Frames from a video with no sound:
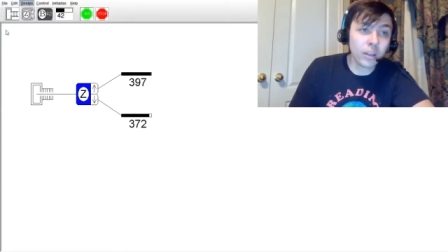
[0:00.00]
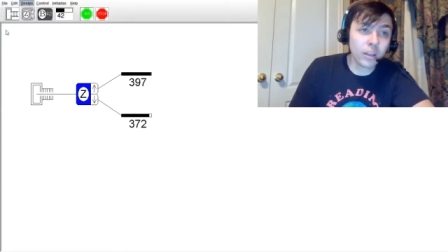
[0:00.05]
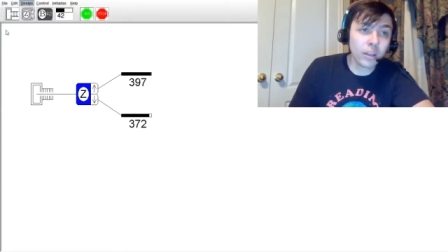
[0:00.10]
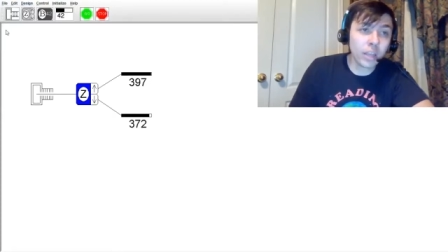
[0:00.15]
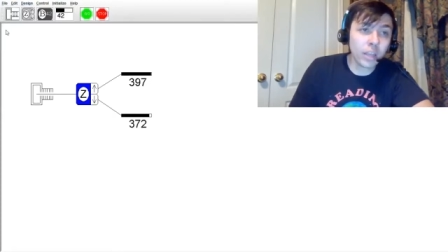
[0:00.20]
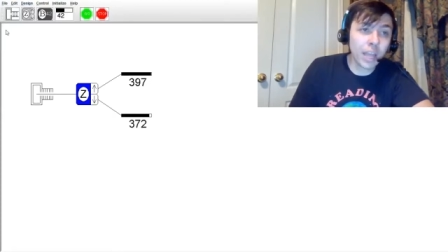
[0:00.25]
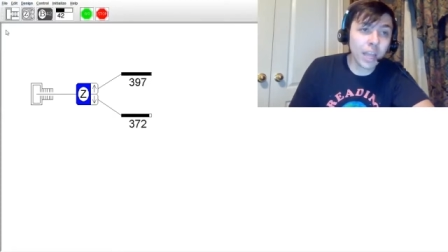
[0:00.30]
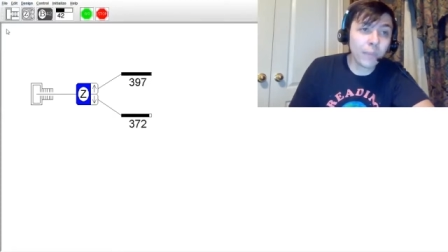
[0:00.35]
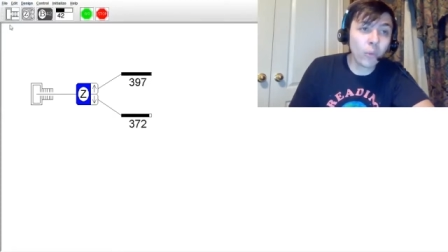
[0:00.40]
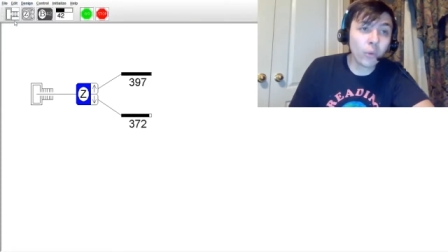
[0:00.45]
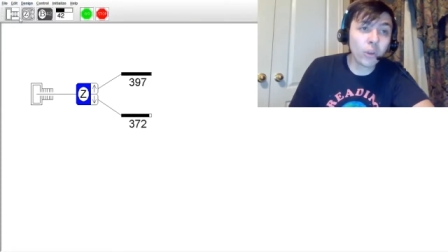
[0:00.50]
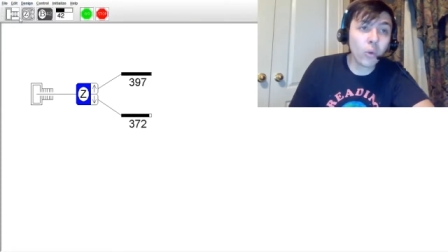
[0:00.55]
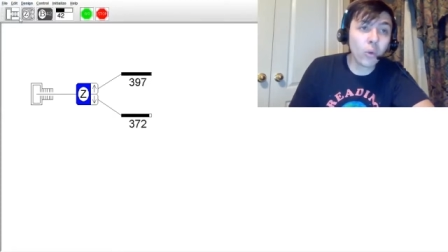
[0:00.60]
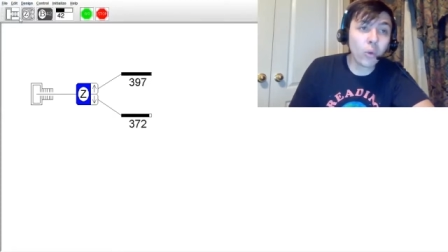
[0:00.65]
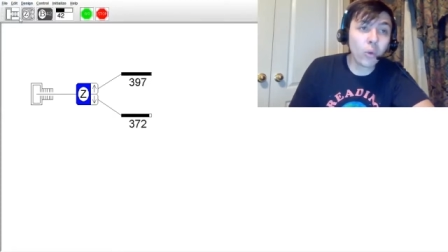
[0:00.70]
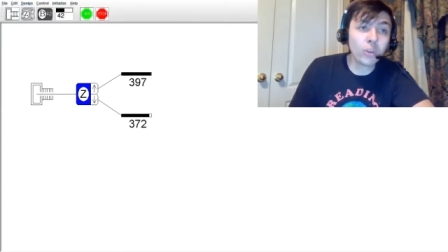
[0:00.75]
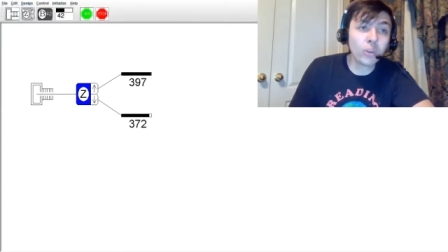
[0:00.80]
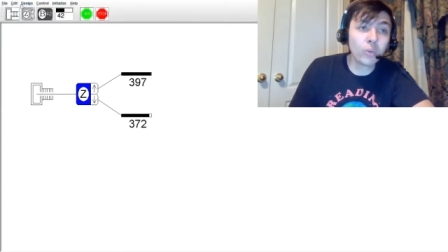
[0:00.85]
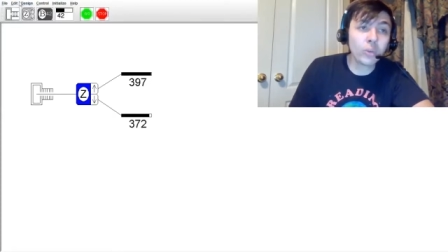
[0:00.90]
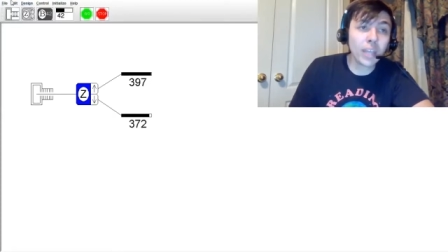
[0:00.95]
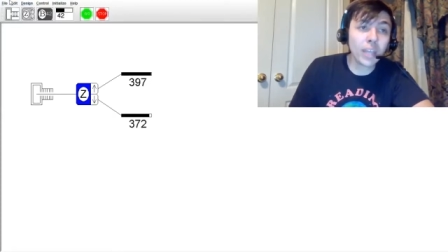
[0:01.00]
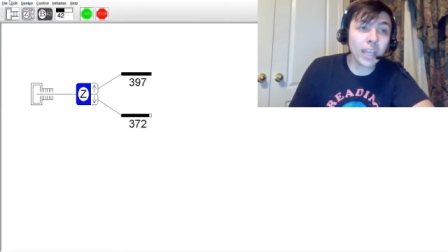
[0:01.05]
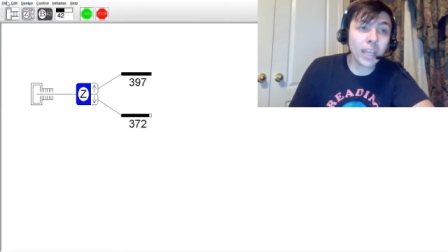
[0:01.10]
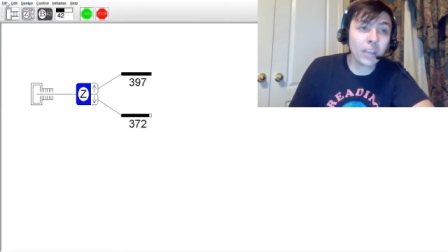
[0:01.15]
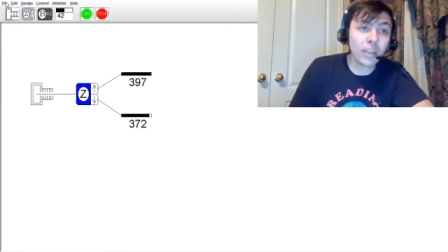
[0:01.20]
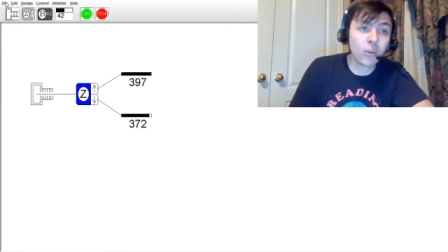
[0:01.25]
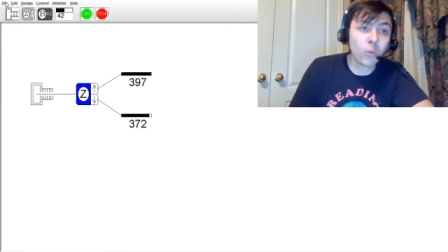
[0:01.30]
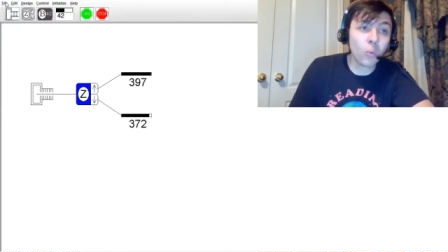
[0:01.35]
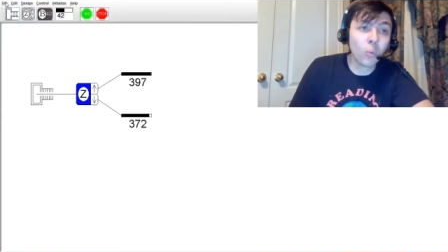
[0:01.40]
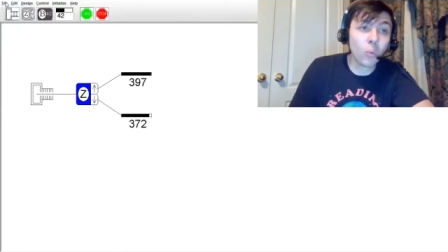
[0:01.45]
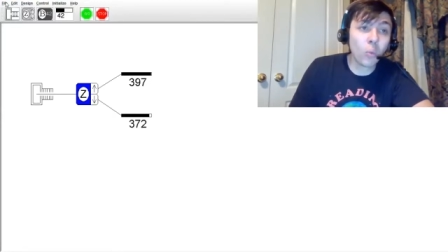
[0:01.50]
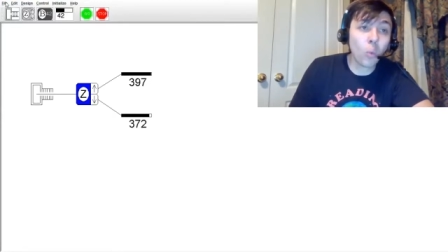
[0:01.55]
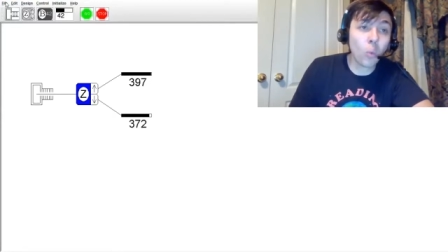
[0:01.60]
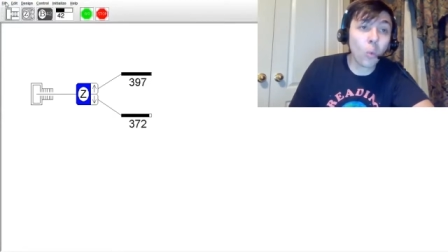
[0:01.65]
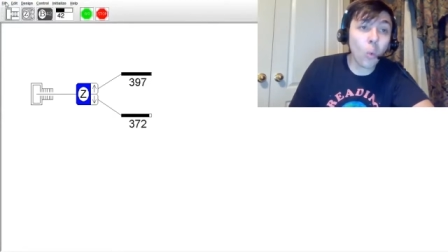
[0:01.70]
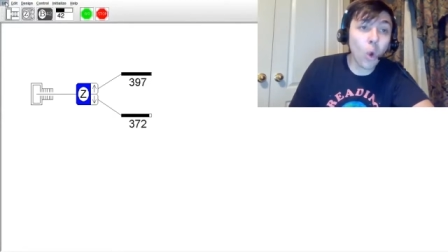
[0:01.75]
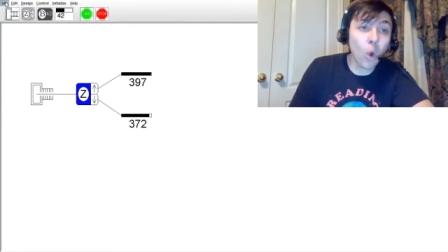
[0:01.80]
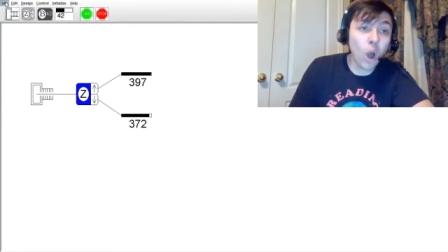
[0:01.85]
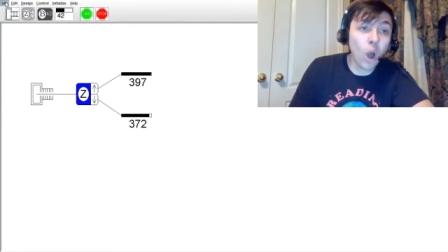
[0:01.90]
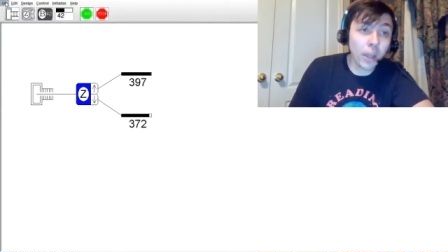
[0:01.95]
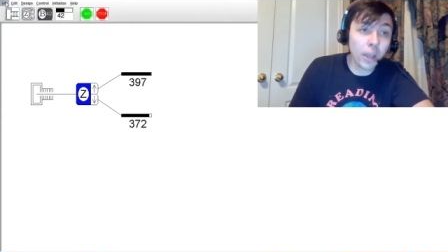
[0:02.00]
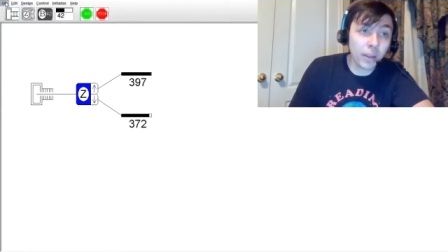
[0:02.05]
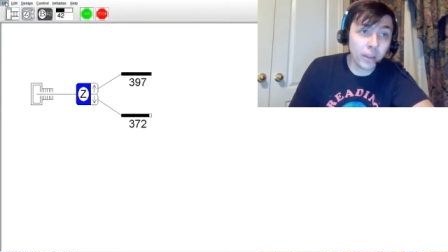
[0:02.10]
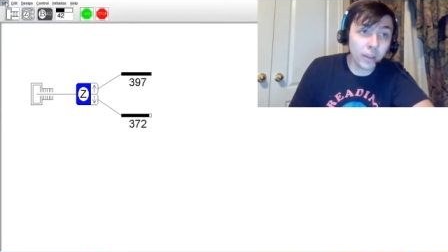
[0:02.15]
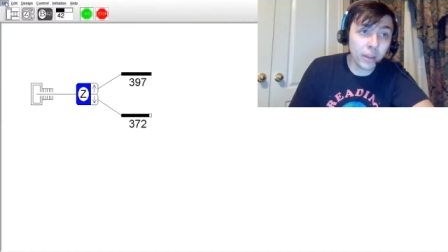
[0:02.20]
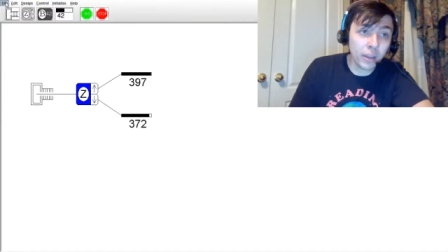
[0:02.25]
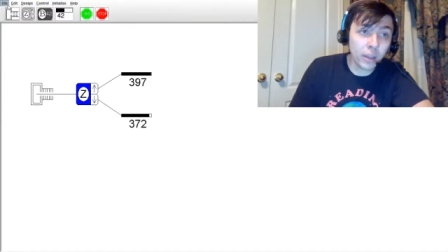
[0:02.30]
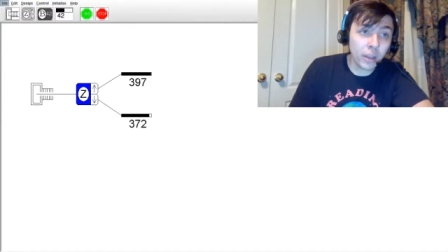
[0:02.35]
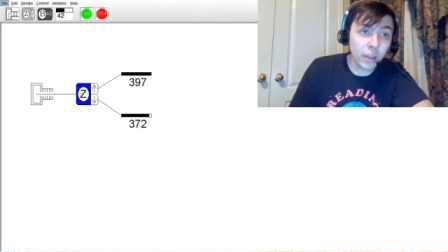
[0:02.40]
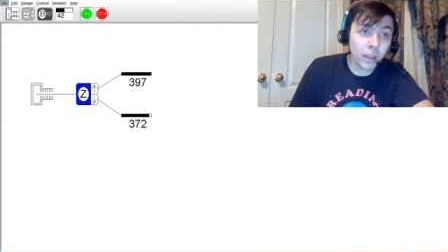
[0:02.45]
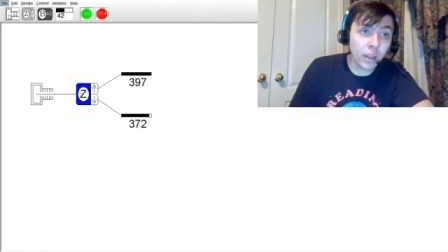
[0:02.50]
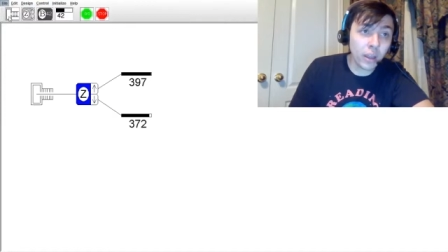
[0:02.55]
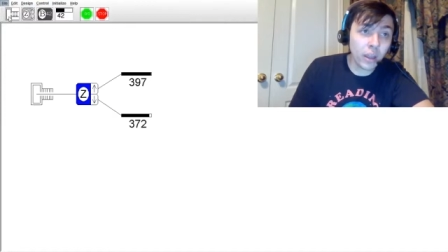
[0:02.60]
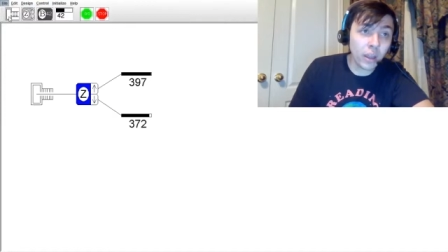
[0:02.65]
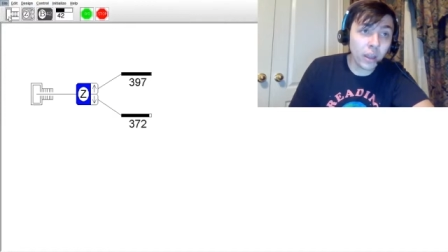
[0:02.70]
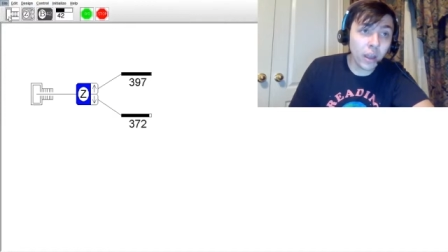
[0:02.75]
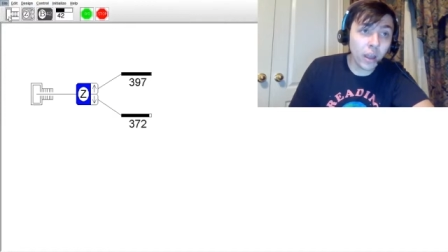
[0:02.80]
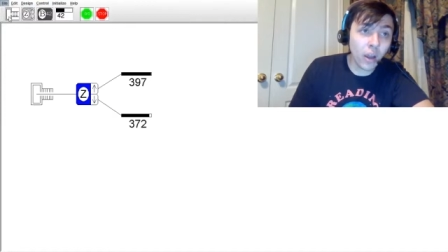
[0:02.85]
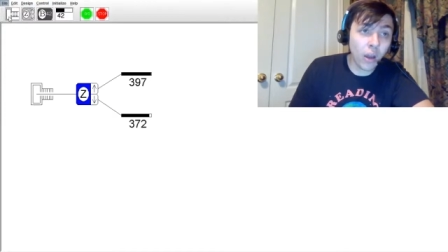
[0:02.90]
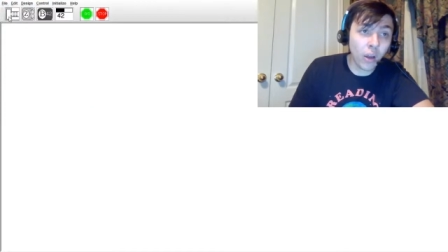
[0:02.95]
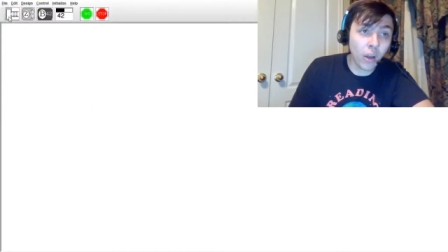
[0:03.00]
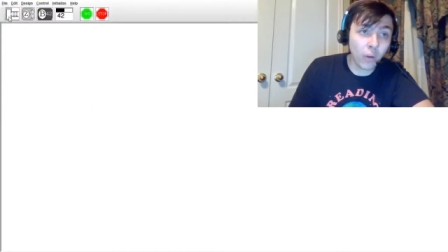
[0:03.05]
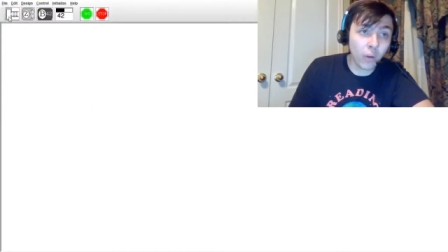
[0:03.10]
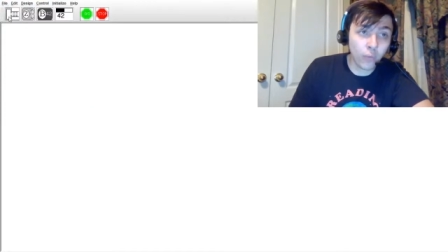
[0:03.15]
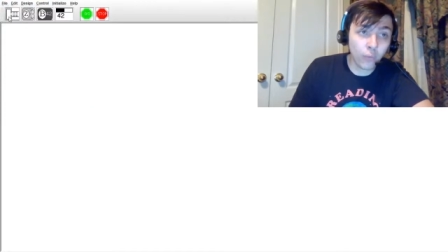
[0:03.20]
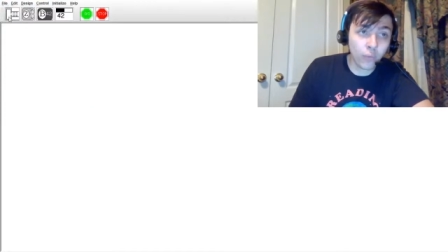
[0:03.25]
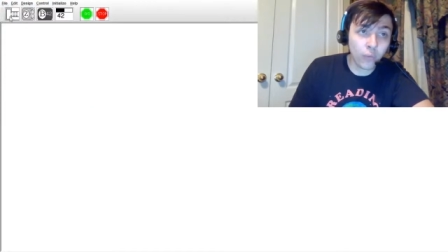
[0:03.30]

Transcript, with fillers: I'm only going to take one of,